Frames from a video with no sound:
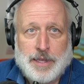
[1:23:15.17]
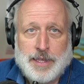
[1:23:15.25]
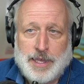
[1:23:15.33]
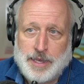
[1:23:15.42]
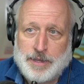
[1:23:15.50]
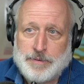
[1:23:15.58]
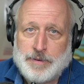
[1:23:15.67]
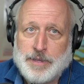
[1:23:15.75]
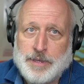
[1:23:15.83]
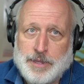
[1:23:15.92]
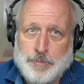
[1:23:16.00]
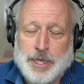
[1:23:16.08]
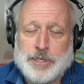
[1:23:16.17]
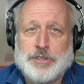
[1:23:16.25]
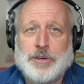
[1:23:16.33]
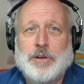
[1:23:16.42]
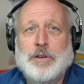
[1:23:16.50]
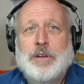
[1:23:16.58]
in the
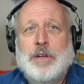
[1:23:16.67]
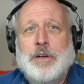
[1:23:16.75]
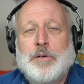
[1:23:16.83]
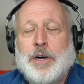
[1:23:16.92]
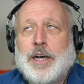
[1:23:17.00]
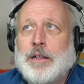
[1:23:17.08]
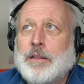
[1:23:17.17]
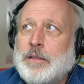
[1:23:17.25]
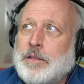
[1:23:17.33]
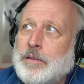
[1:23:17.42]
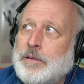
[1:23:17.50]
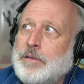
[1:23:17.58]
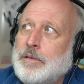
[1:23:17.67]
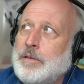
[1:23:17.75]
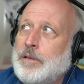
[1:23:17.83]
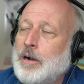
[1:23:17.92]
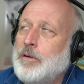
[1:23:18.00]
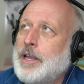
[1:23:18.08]
picture. Well,
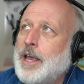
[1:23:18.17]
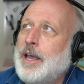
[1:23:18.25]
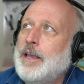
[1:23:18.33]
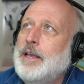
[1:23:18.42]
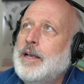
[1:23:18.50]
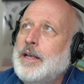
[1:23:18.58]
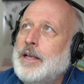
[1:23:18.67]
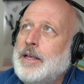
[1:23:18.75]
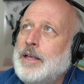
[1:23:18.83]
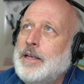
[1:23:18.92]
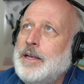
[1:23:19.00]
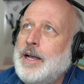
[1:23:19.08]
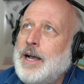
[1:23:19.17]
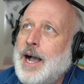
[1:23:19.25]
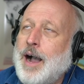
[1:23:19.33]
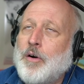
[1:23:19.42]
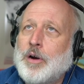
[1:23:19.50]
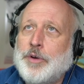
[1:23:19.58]
okay,
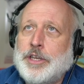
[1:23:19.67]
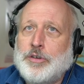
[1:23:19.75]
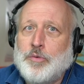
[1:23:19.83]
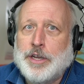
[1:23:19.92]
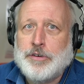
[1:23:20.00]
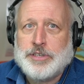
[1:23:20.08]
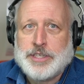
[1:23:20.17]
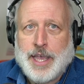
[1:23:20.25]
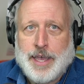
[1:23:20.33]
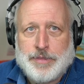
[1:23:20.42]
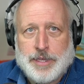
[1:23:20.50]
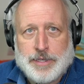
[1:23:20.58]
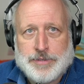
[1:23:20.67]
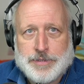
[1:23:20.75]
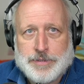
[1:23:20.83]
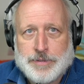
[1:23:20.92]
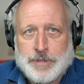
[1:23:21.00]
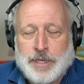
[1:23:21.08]
how are we to understand
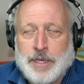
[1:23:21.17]
this?